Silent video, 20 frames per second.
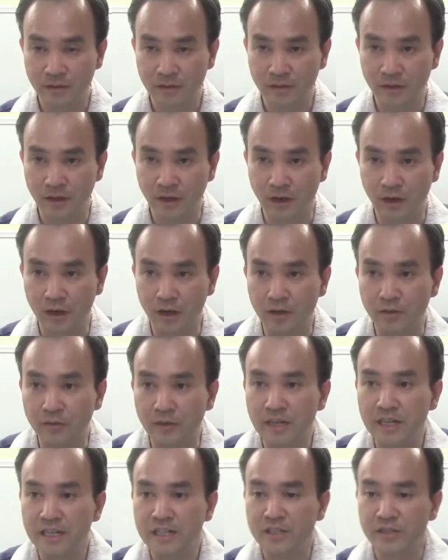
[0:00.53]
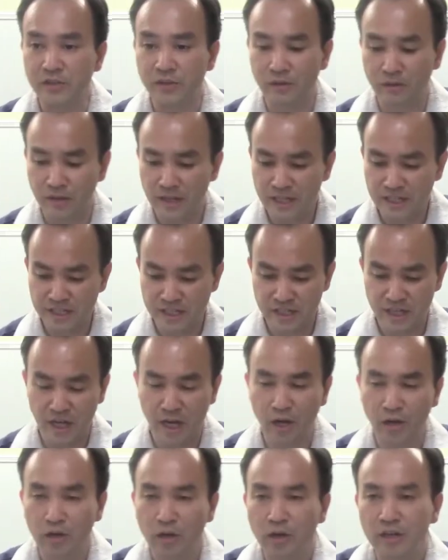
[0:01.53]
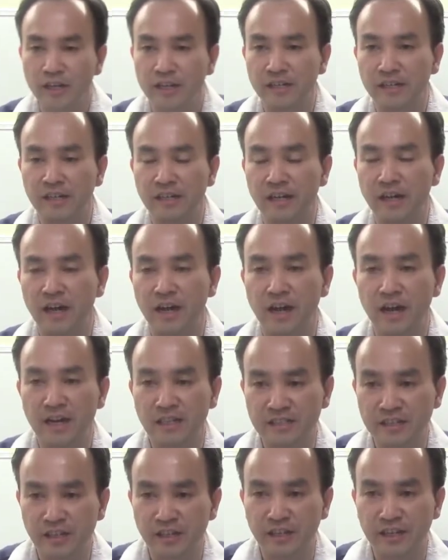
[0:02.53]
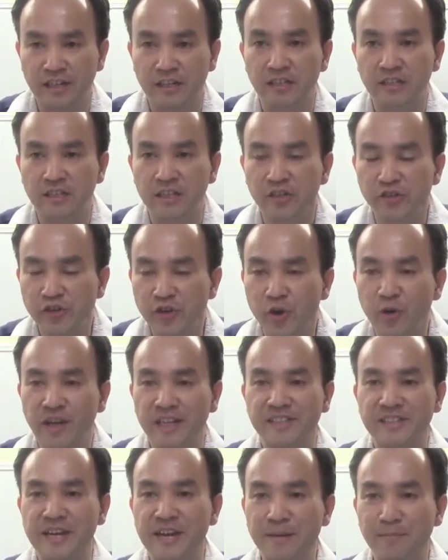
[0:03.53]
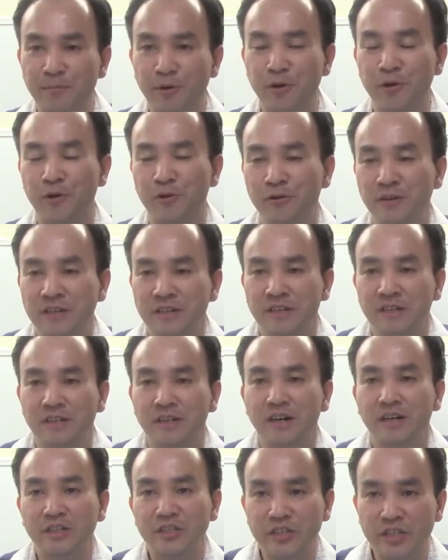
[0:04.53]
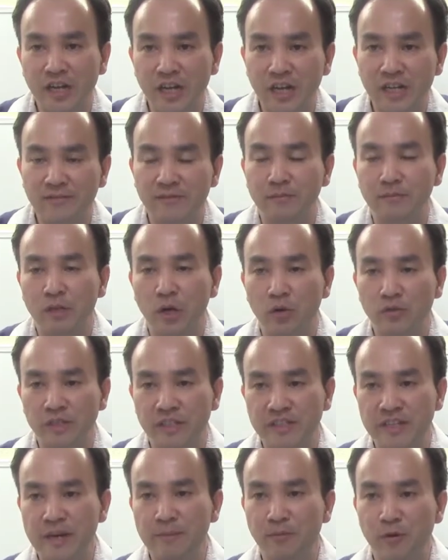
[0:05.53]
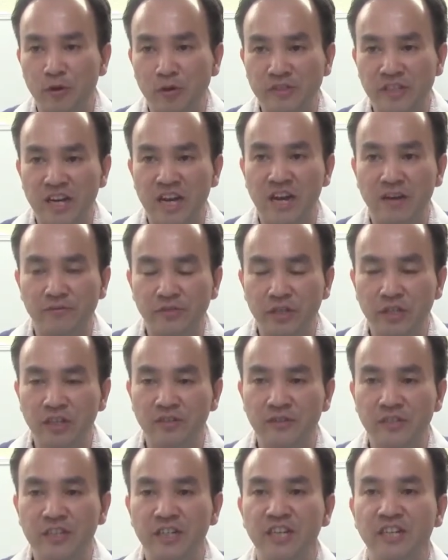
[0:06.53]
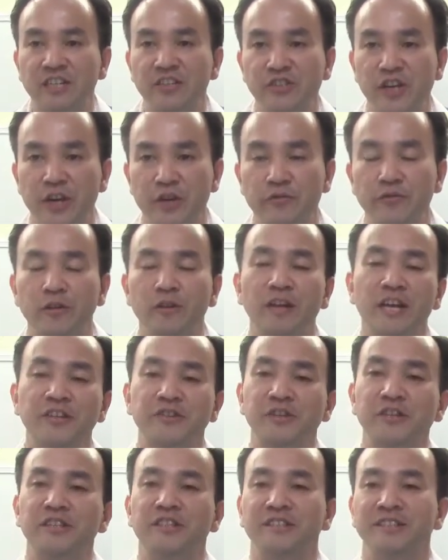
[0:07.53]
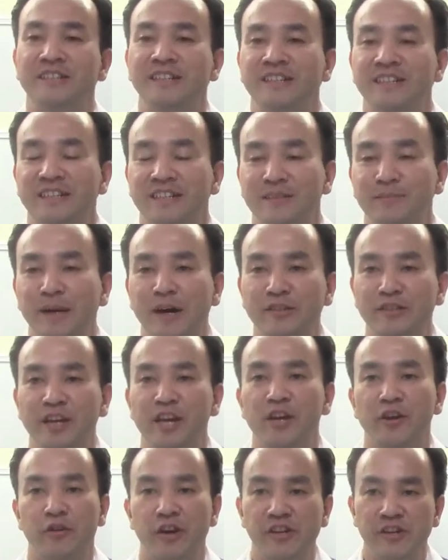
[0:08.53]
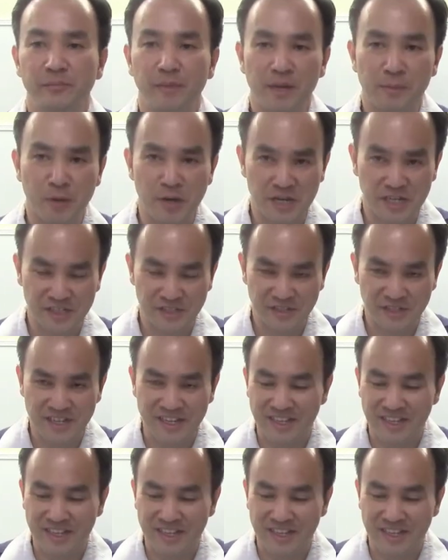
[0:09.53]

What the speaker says: All right, so let's now look at an additional example aside from those examples I have delivered in the general lecture about the integration by parts.